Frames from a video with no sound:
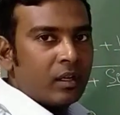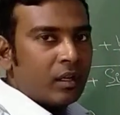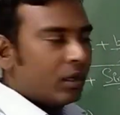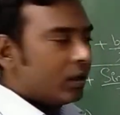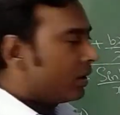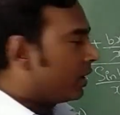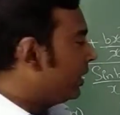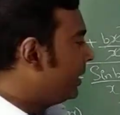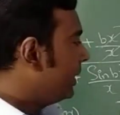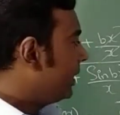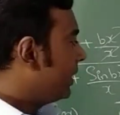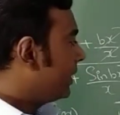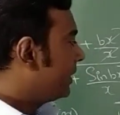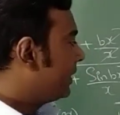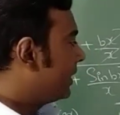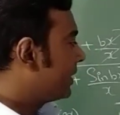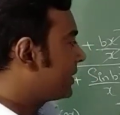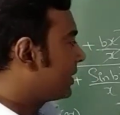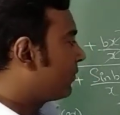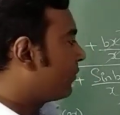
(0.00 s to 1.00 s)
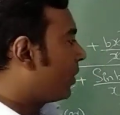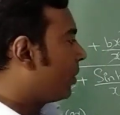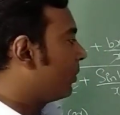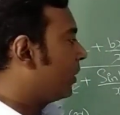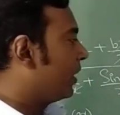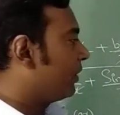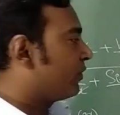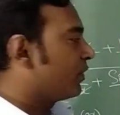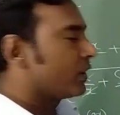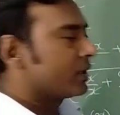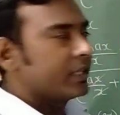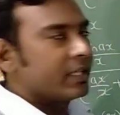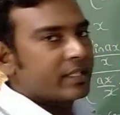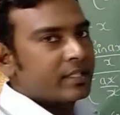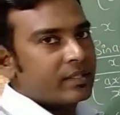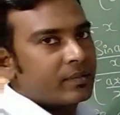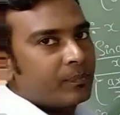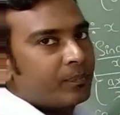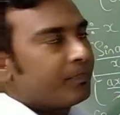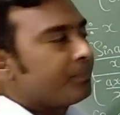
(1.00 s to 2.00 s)
Okay, there is a formula for
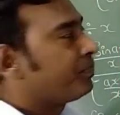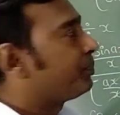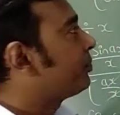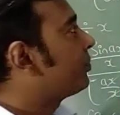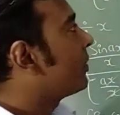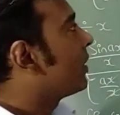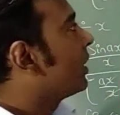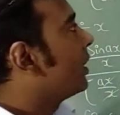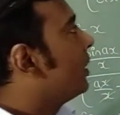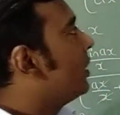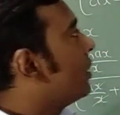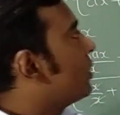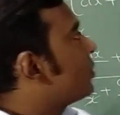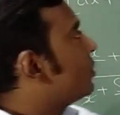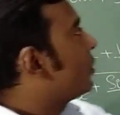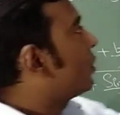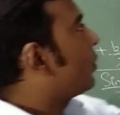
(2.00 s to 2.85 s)
this. So